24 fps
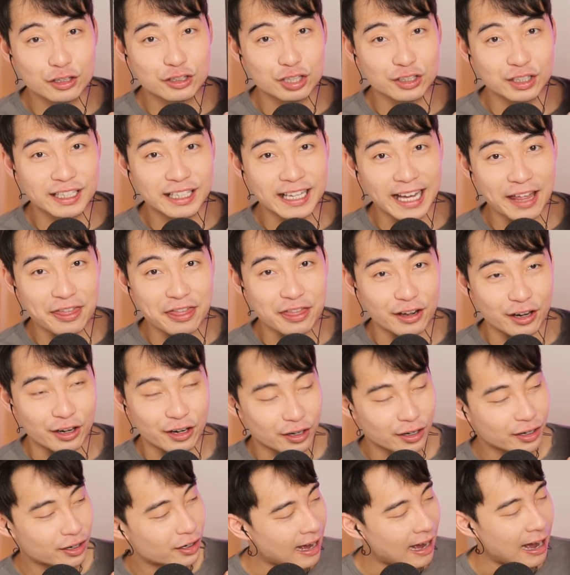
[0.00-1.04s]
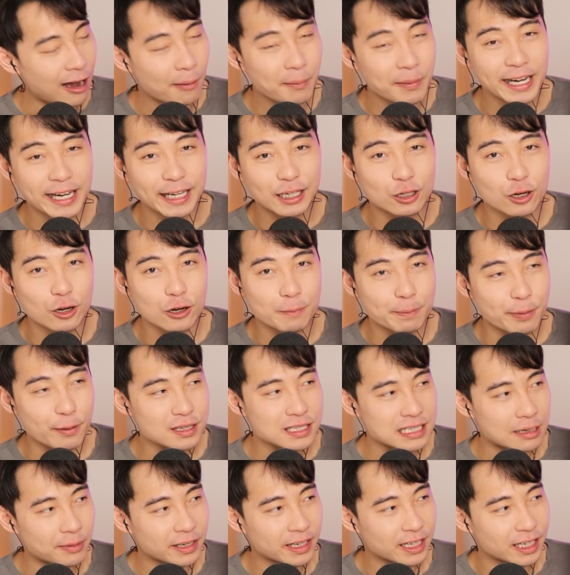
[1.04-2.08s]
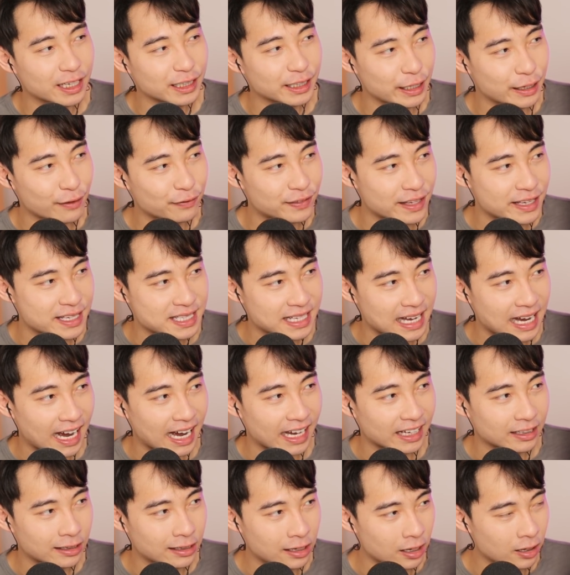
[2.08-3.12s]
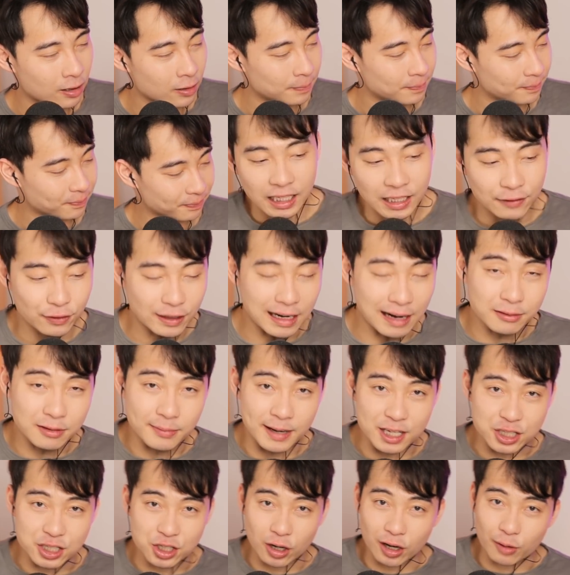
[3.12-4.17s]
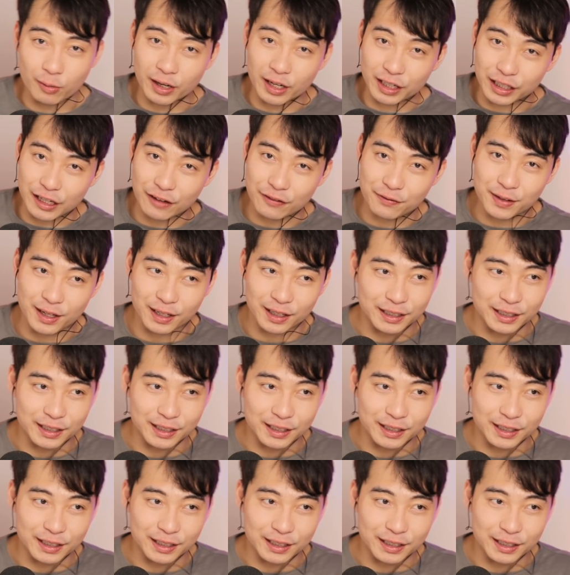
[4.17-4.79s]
Together. How many cookbooks are we gonna give this guy, you know? If you come to my show, you wanna give me a